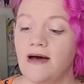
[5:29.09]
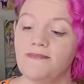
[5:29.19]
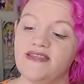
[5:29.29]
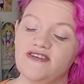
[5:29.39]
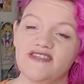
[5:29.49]

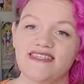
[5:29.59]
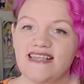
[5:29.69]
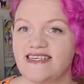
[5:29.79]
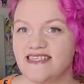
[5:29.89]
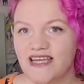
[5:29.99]
but there's a
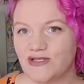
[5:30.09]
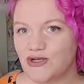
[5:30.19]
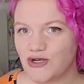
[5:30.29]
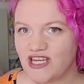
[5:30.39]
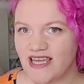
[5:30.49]
slight chance
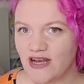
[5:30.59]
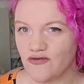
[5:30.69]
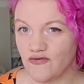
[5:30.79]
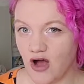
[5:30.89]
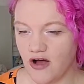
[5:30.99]
you're going to get it
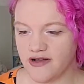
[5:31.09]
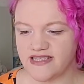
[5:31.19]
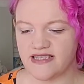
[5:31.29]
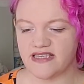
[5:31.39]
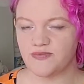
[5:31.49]
wrong because
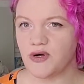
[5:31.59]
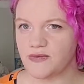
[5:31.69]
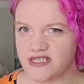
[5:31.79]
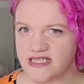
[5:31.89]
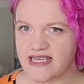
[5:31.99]
at this point we're
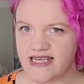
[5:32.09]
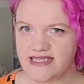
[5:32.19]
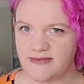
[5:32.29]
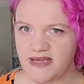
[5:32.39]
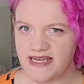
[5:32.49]
just
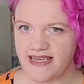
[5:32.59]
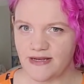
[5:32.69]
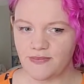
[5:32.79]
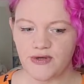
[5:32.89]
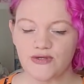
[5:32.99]
guesstimating it,
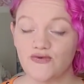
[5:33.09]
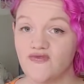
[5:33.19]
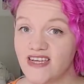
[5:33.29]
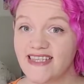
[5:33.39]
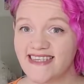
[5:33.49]
because
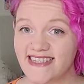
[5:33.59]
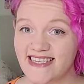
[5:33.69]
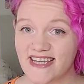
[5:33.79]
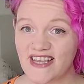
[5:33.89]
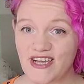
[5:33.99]

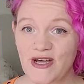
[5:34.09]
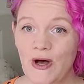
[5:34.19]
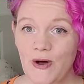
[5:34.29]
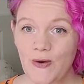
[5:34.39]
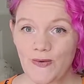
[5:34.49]
realistically,
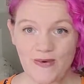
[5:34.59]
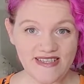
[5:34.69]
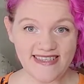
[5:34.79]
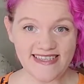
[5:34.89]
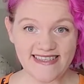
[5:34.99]

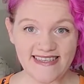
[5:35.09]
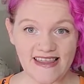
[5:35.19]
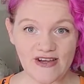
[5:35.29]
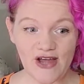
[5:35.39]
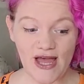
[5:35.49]
once this is on
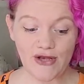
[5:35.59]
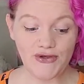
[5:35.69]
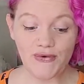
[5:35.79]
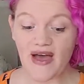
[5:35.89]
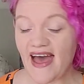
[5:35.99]
their head,
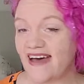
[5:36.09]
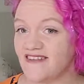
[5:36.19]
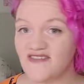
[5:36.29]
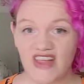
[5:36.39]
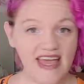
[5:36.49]
you
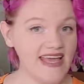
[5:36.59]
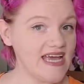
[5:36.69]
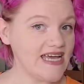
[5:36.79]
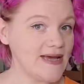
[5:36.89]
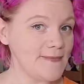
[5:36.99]
have like